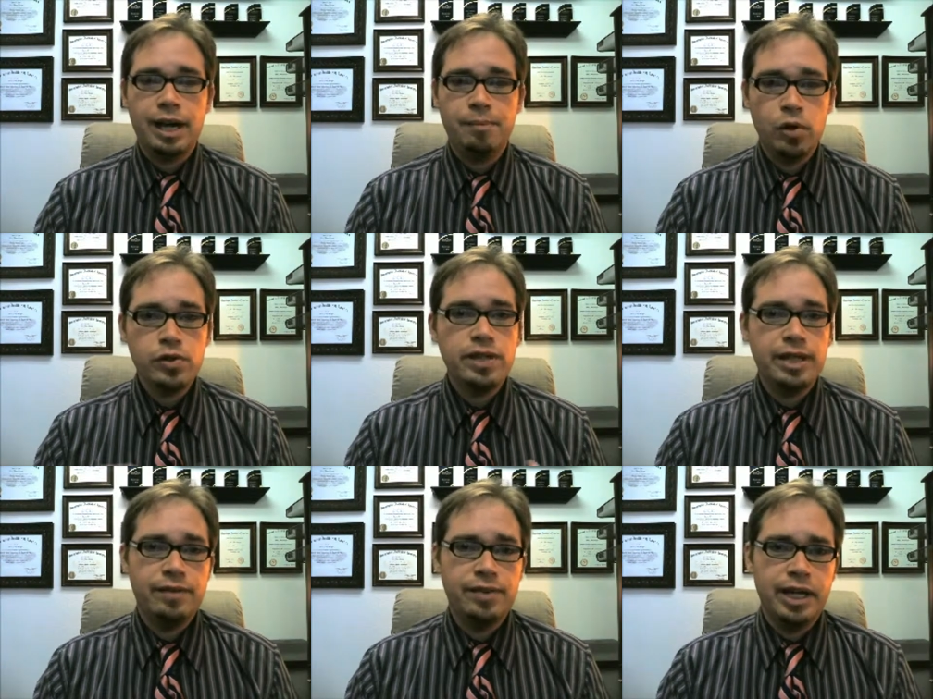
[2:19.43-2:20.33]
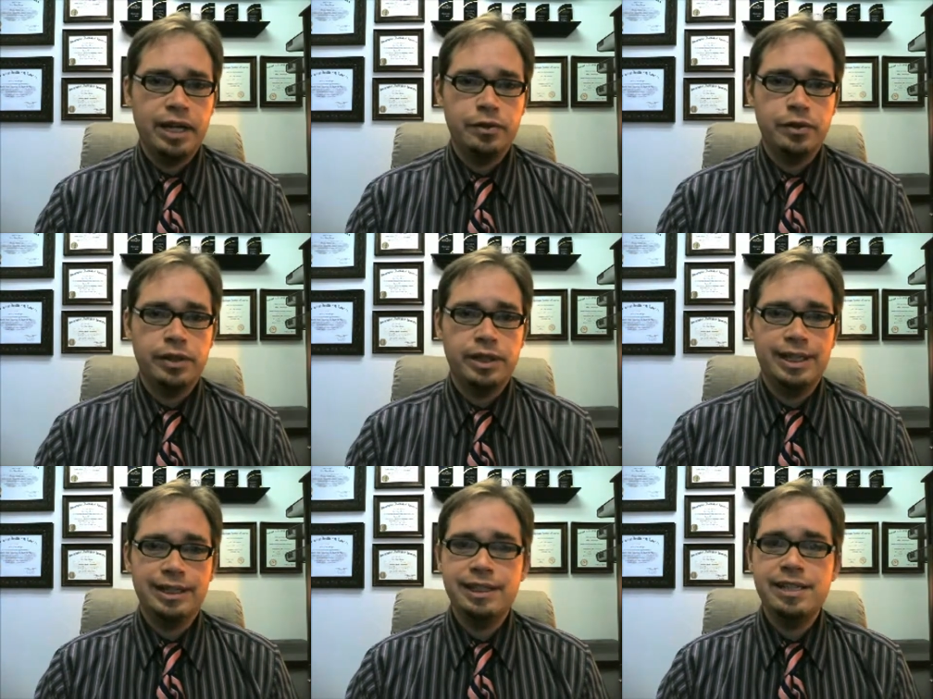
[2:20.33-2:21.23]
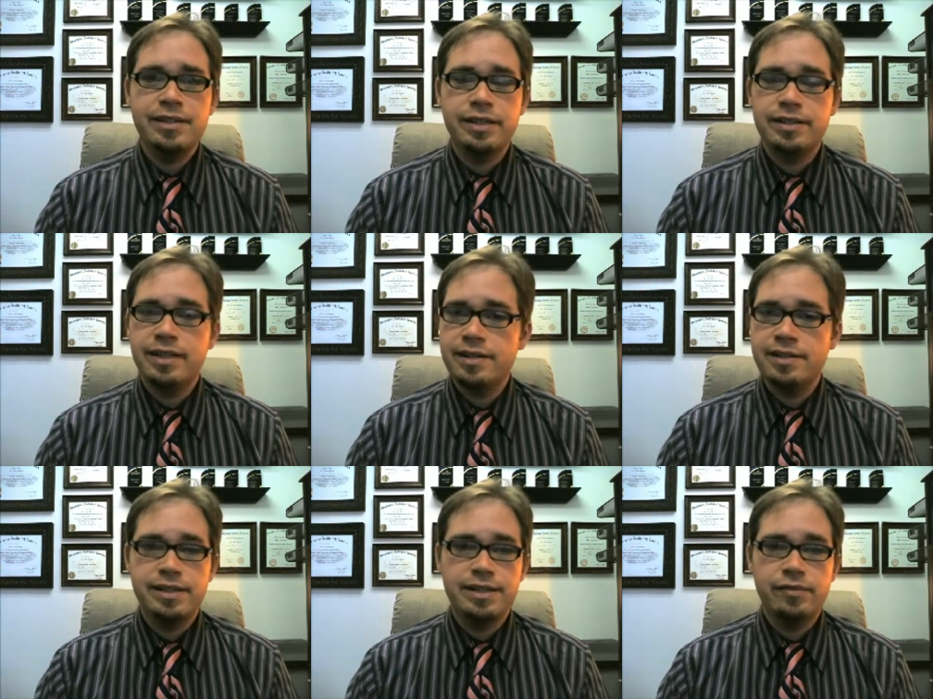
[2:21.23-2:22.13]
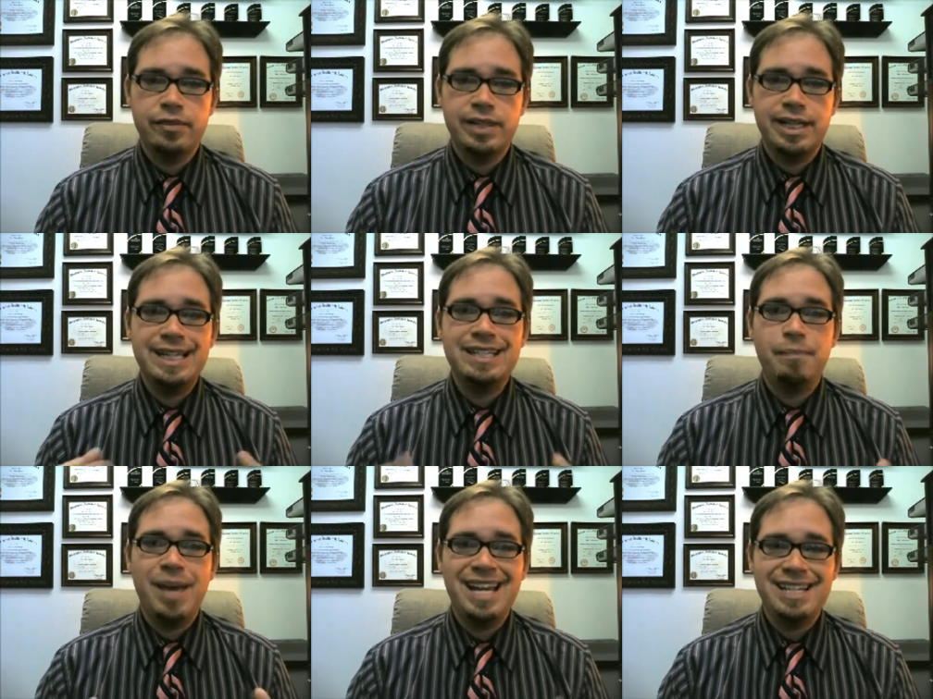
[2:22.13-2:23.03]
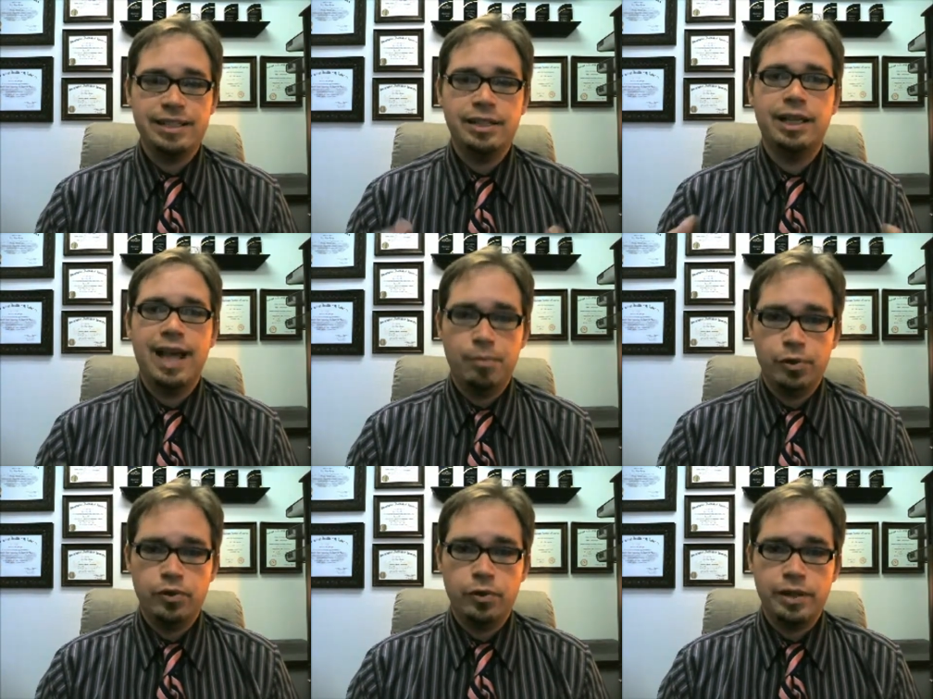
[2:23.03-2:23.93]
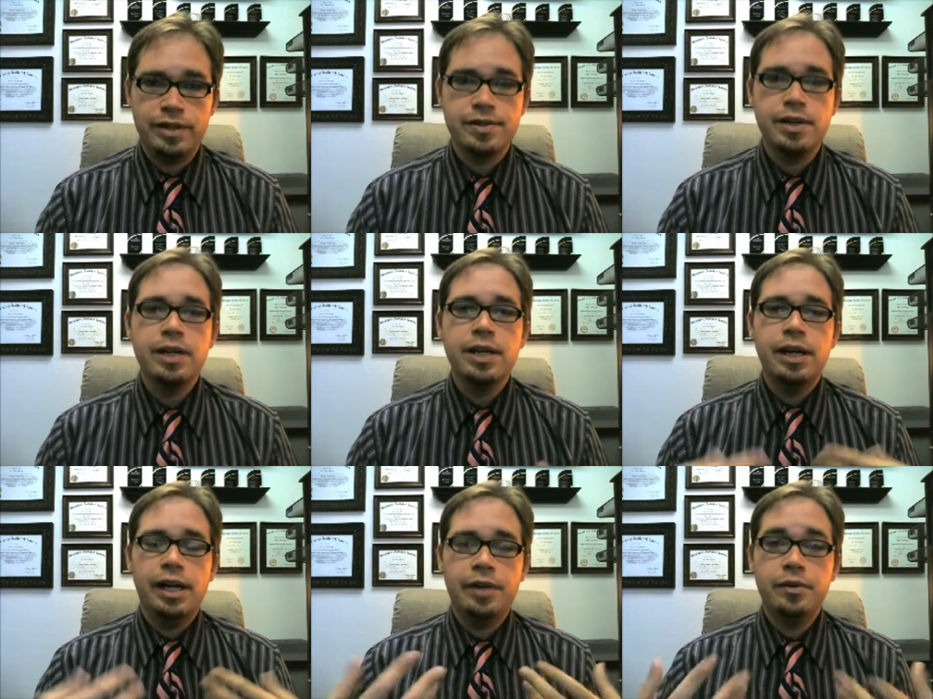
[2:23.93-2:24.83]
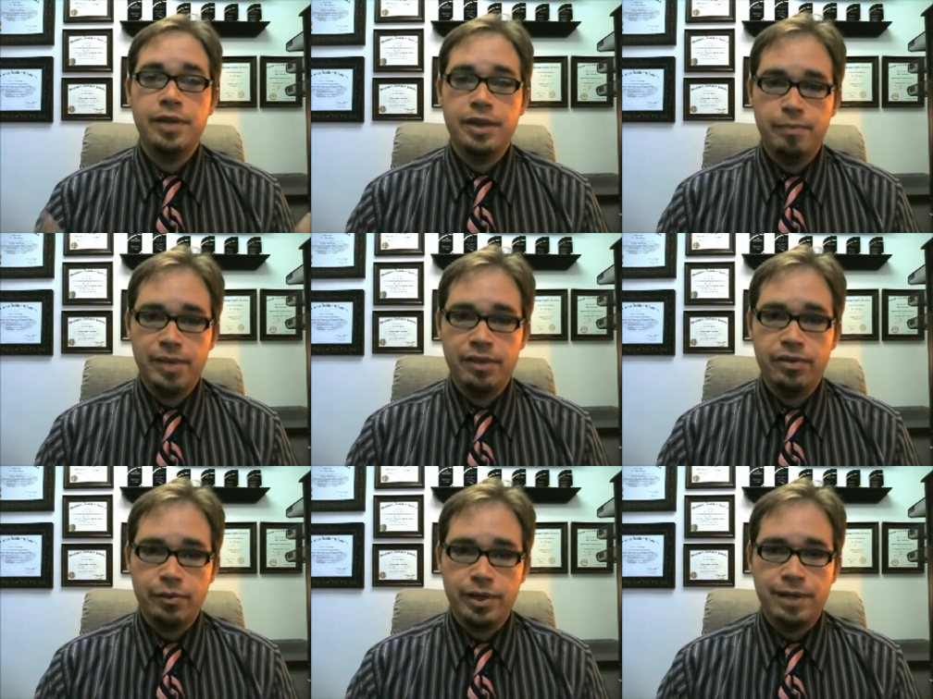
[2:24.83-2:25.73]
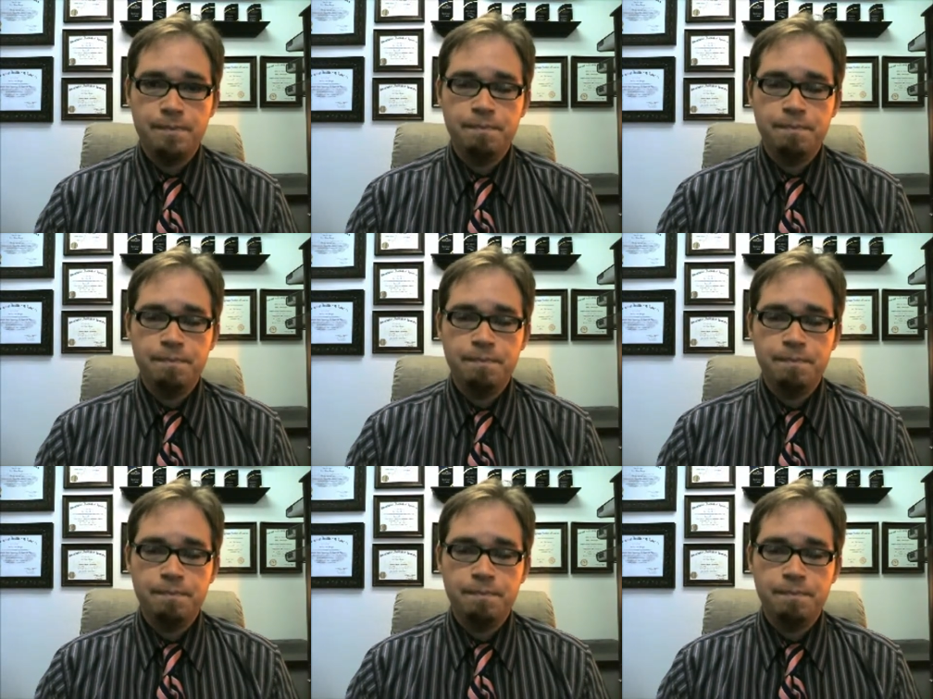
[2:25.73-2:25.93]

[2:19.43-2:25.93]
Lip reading: I personally have encountered at least a dozen different independent laboratories other than the big three.